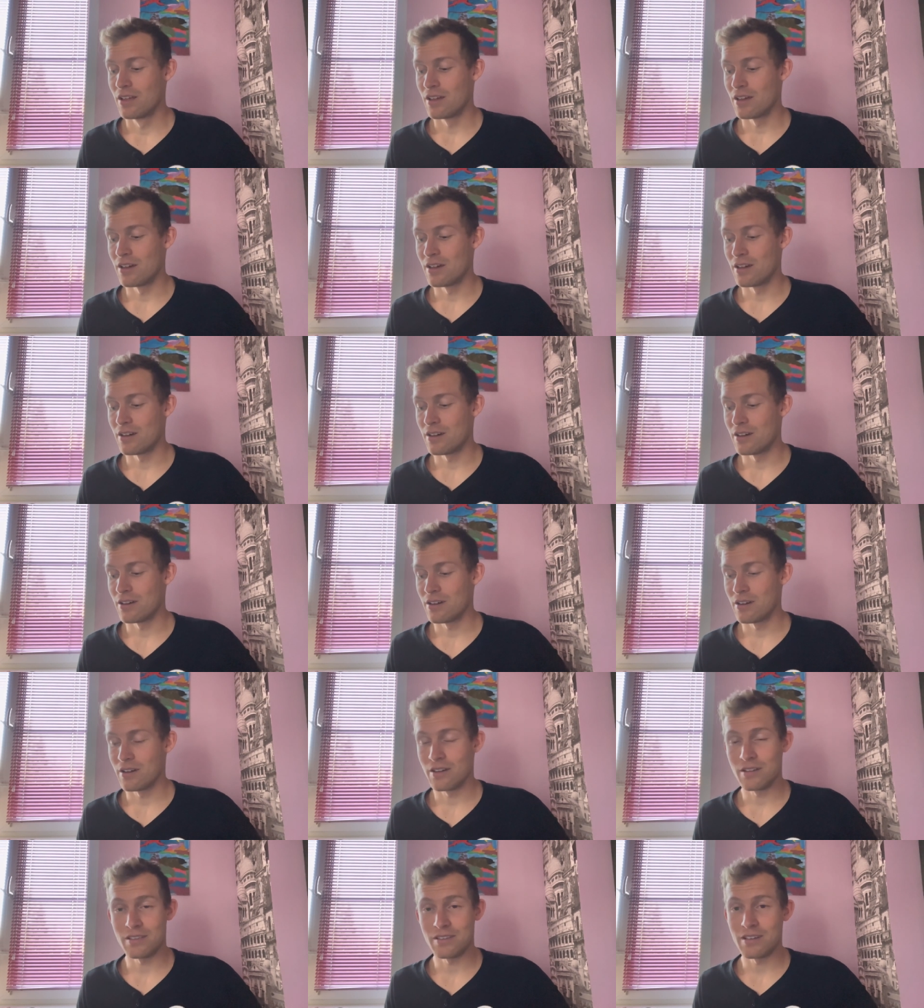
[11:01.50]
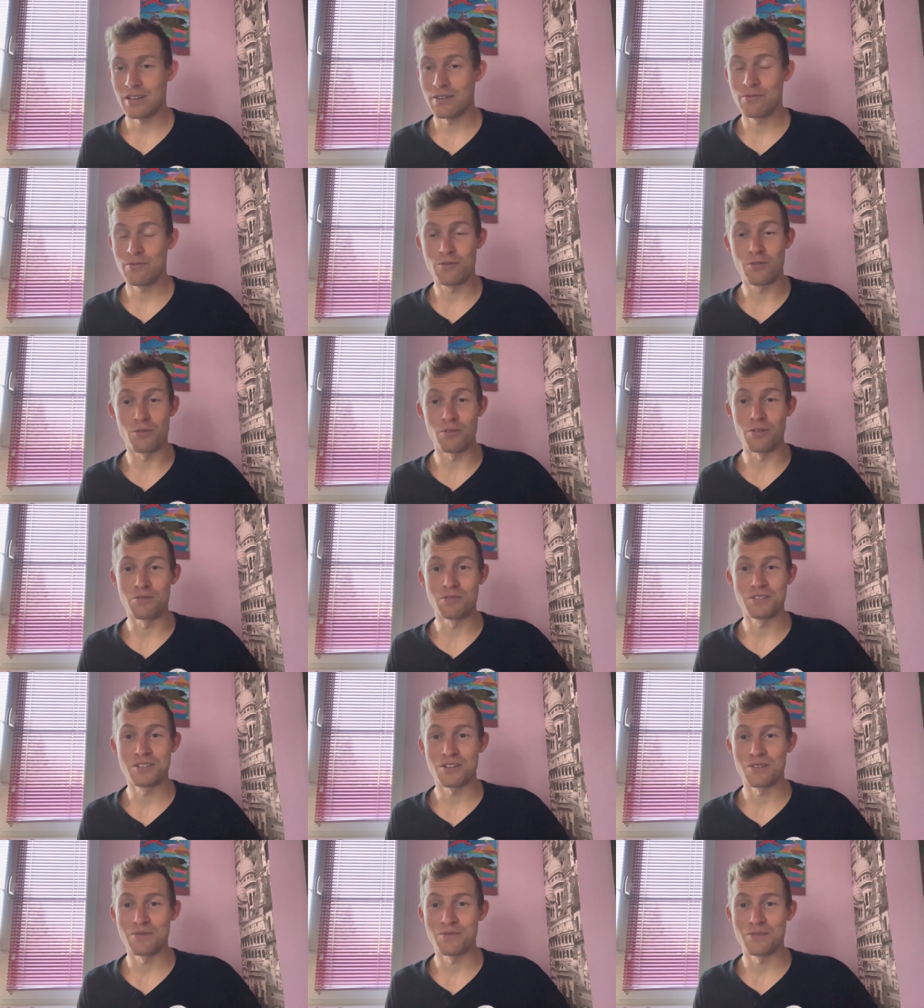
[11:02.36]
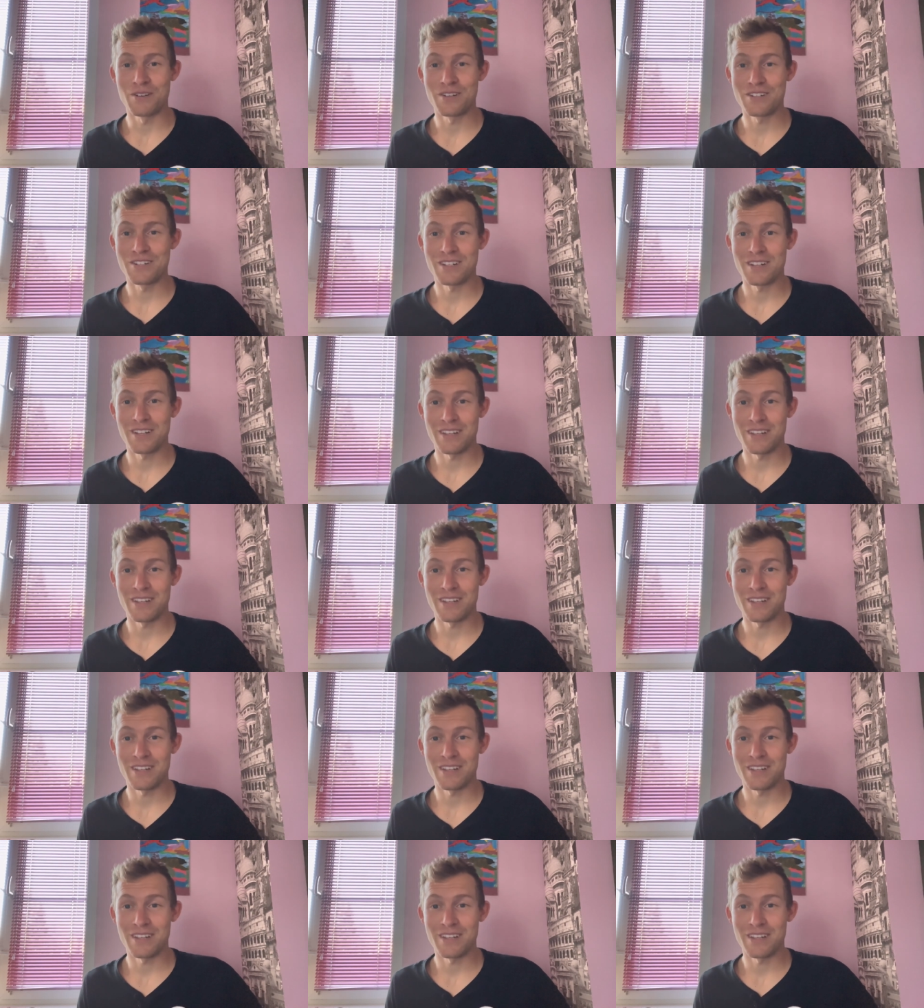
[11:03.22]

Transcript: uh, they've grown so much.